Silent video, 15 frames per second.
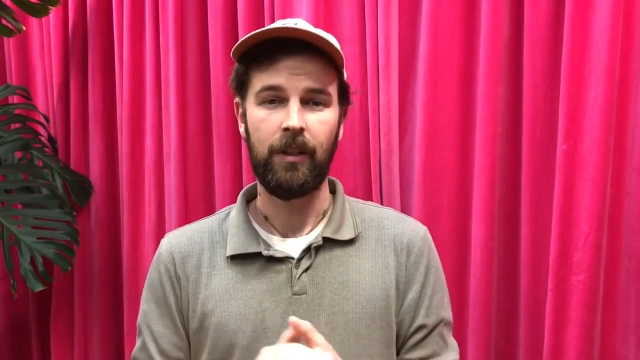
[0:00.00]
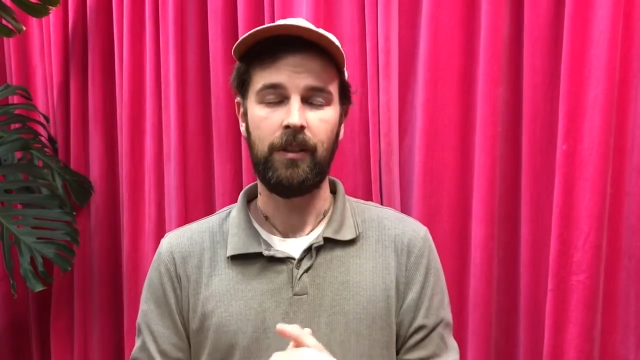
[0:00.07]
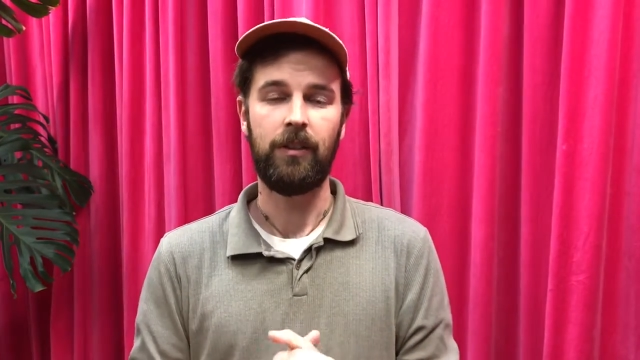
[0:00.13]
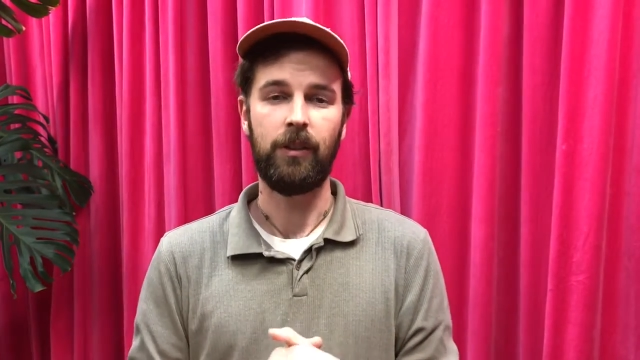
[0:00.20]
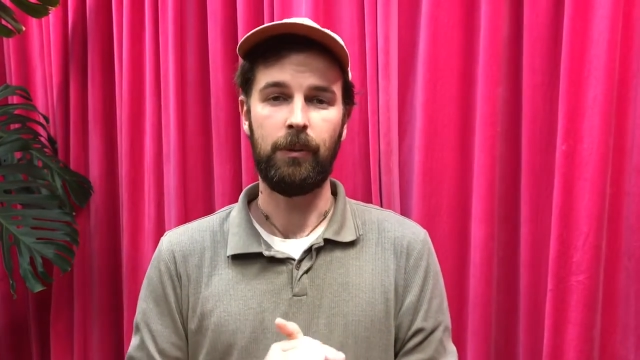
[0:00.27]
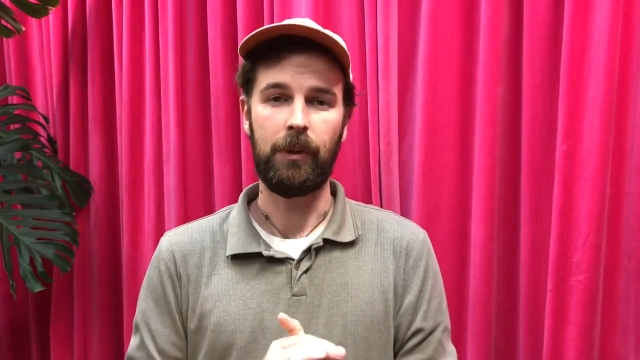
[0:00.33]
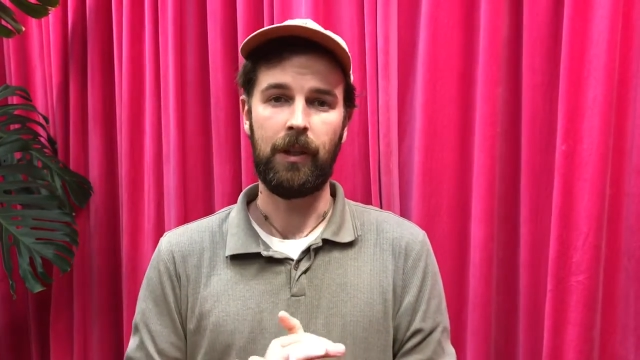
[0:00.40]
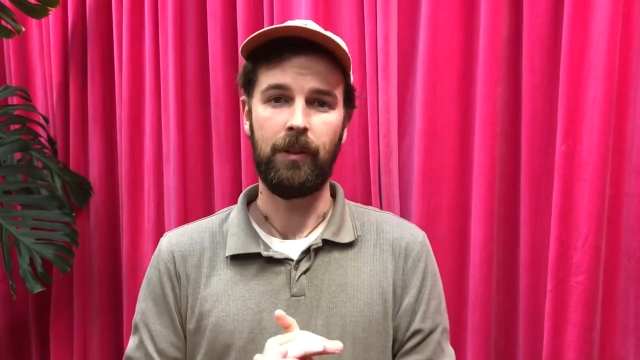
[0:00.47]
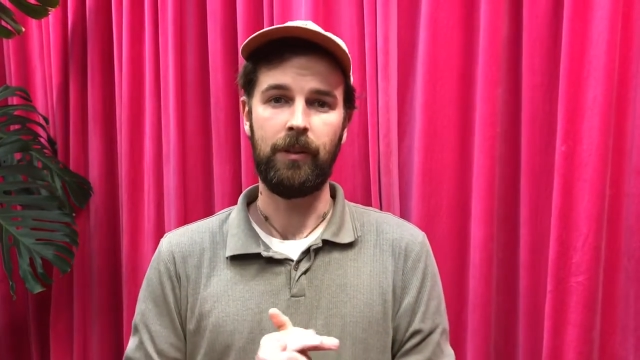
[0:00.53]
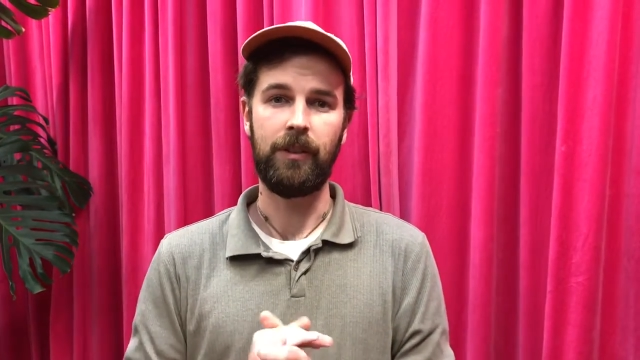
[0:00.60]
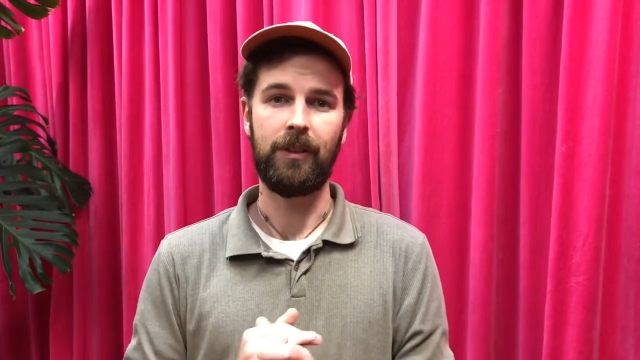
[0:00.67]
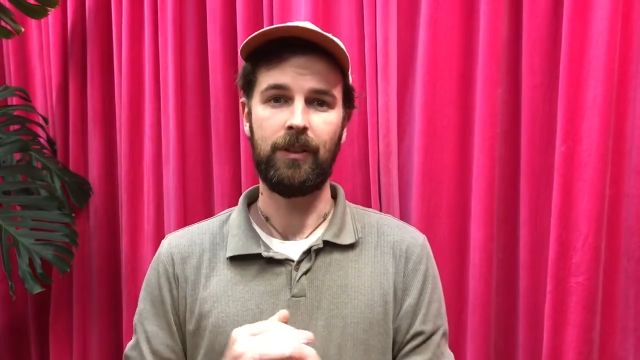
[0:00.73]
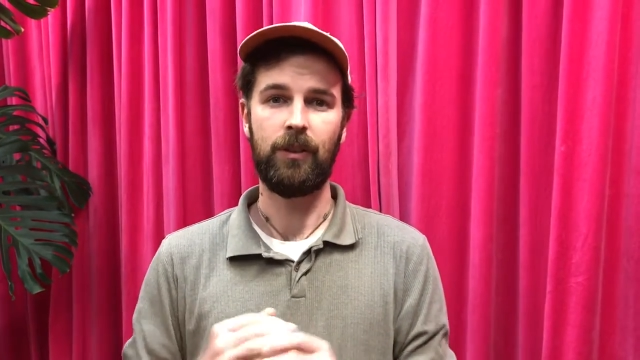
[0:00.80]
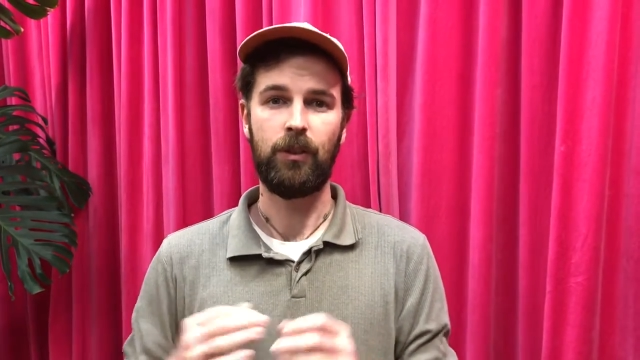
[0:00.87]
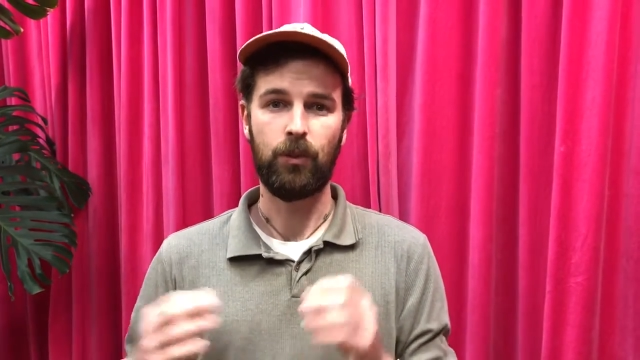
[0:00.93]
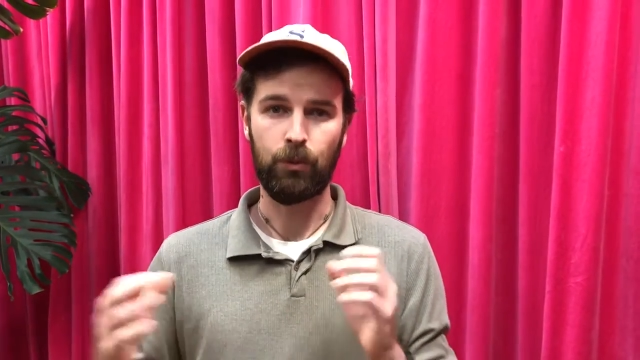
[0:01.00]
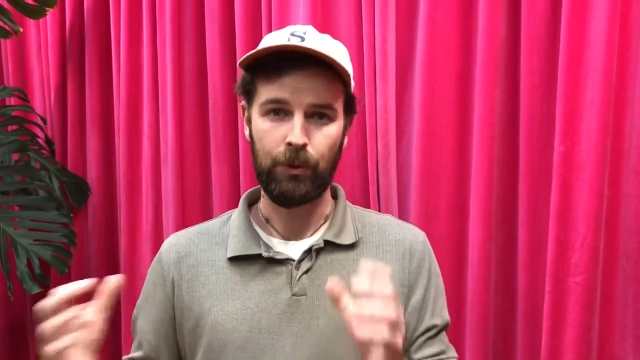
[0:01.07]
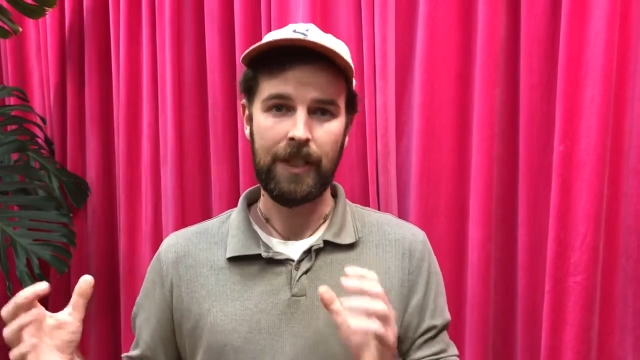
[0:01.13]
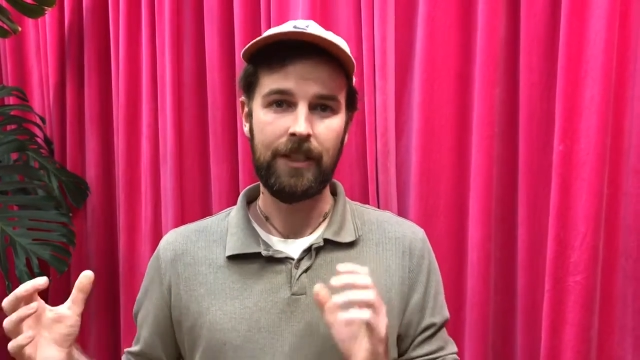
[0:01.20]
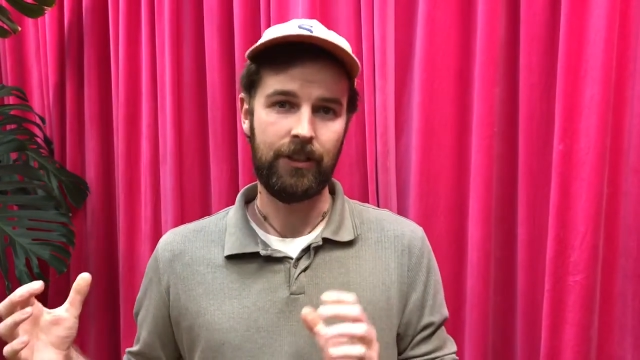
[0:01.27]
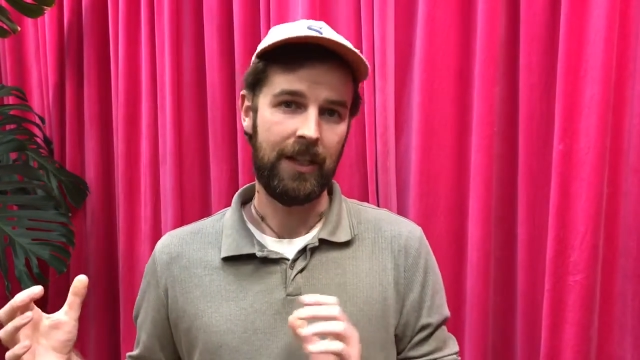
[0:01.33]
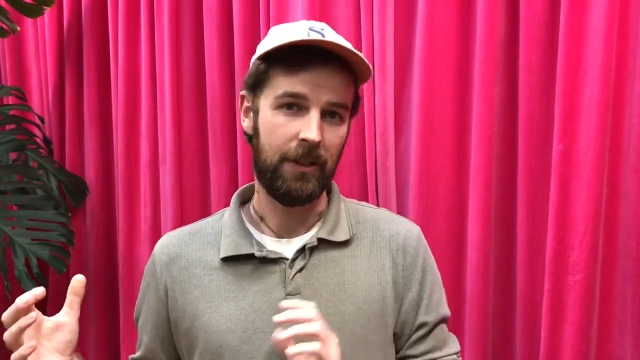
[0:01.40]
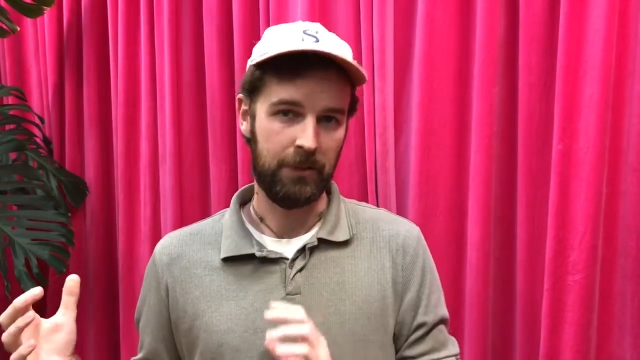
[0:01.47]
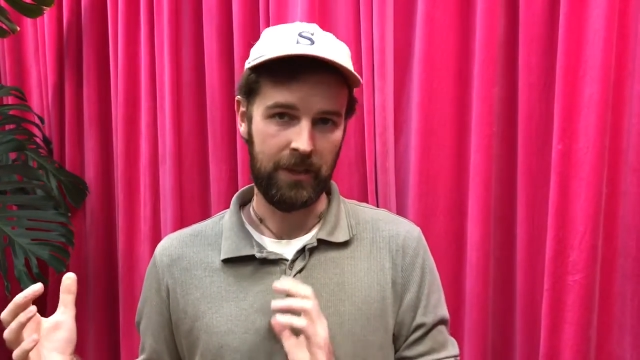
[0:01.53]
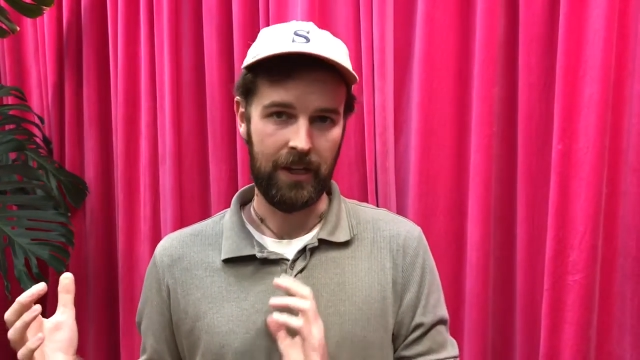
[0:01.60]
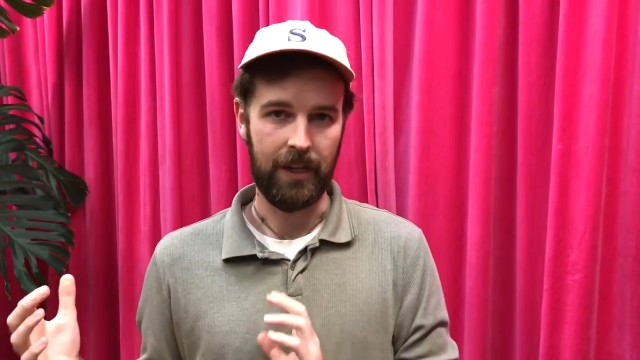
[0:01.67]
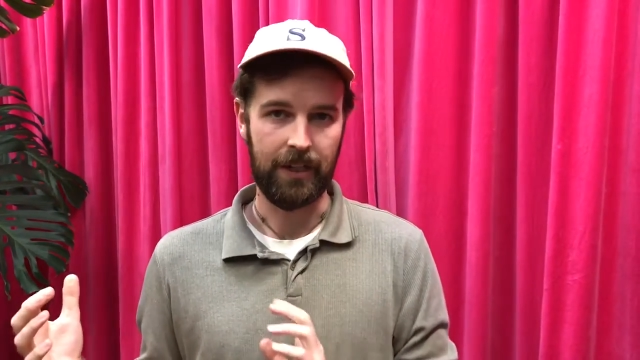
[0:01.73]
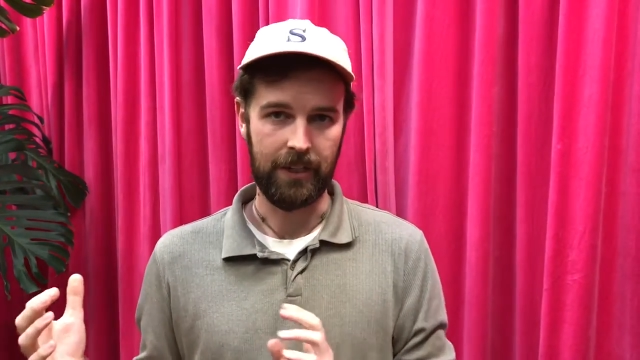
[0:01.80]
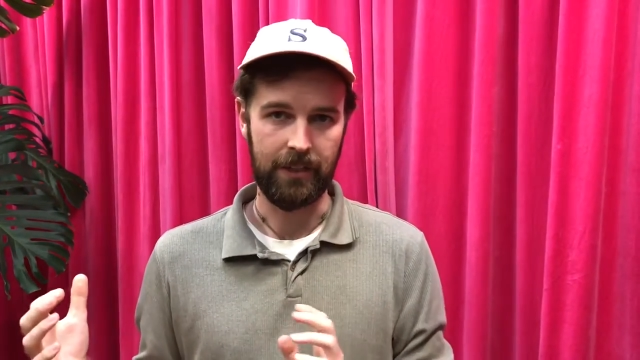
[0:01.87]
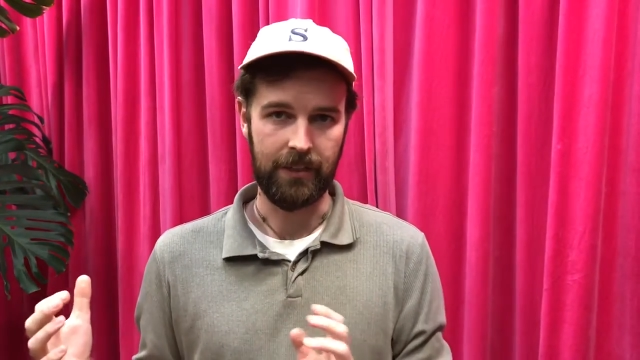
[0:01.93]
so we're going to stretch our
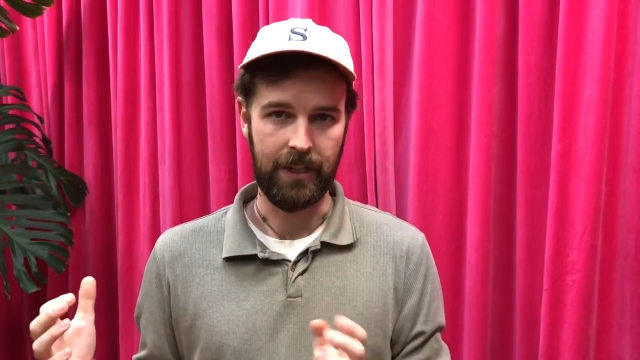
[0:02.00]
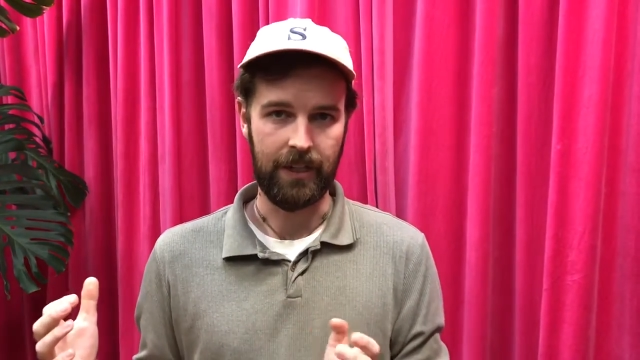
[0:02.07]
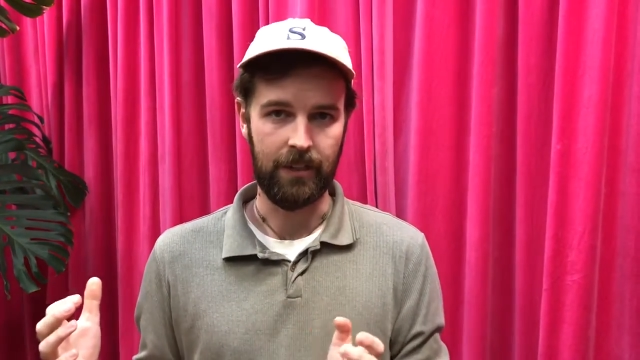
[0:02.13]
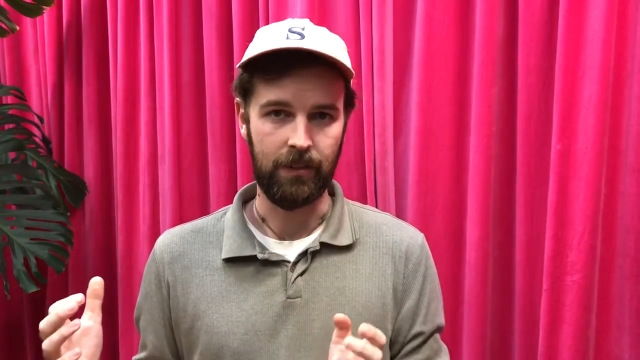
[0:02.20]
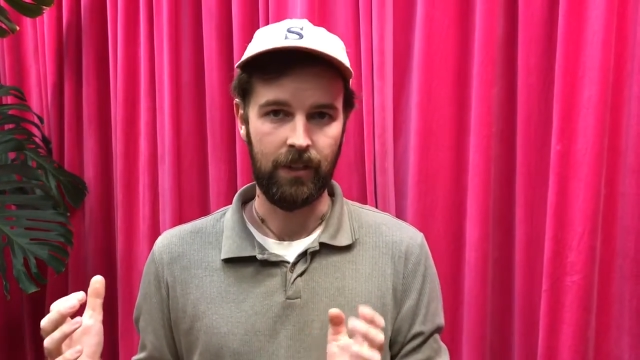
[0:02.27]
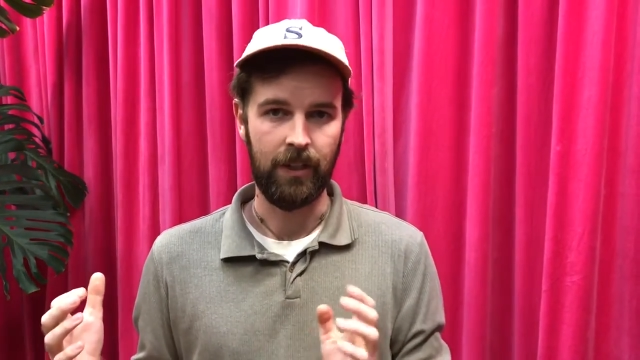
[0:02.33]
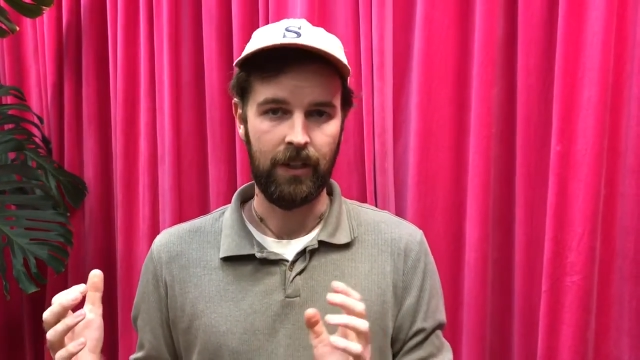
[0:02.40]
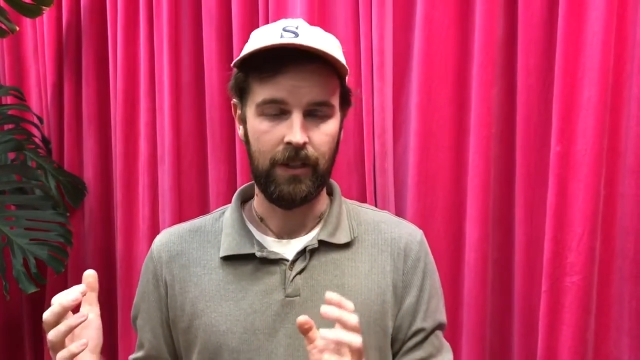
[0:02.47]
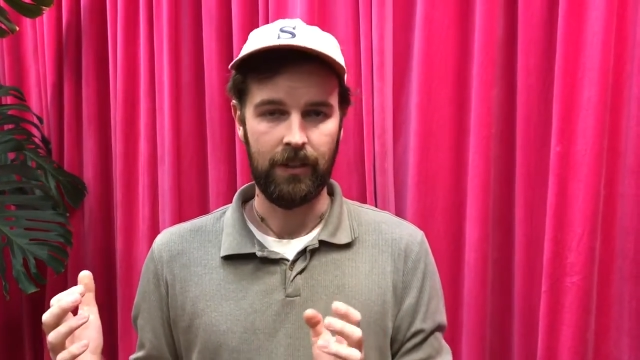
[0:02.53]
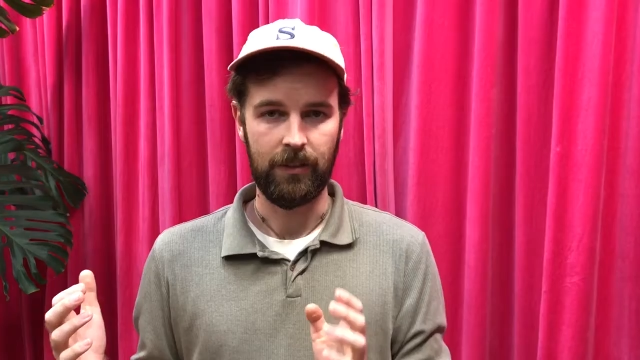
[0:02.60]
target now